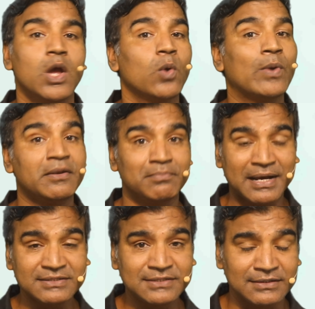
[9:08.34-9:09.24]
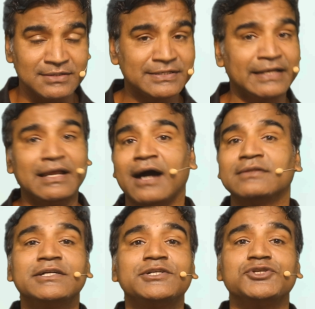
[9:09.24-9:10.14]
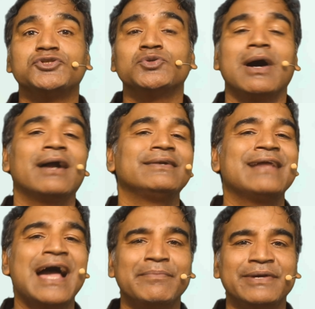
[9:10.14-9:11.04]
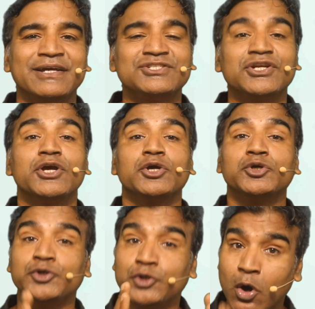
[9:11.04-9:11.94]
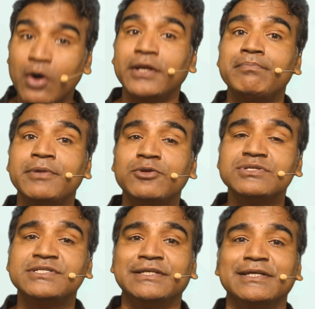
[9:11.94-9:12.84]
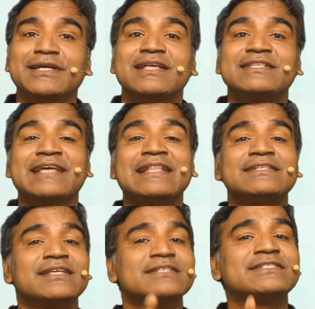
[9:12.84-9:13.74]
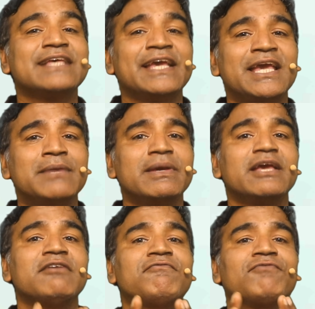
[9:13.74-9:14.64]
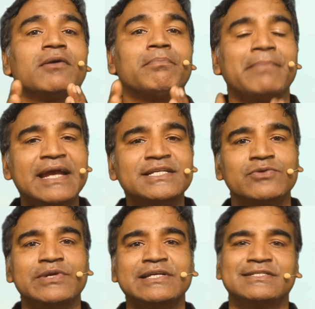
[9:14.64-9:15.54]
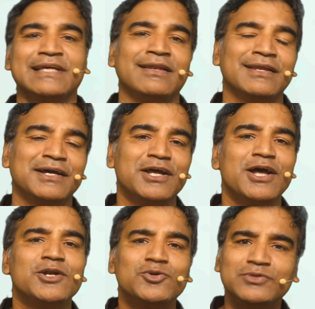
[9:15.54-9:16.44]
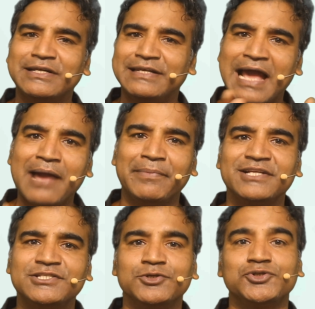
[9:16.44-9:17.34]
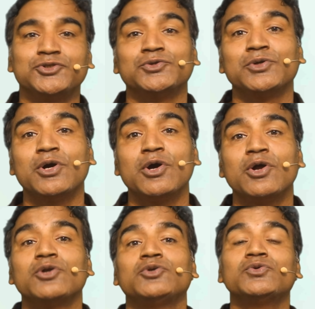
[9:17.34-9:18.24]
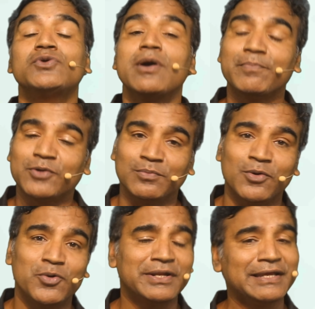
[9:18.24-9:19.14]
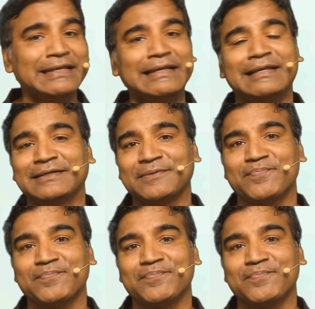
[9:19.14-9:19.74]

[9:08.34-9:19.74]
When muscles and other tissue are damaged, your immunity sends the same inflammatory cell to the damaged tissue to promote healing.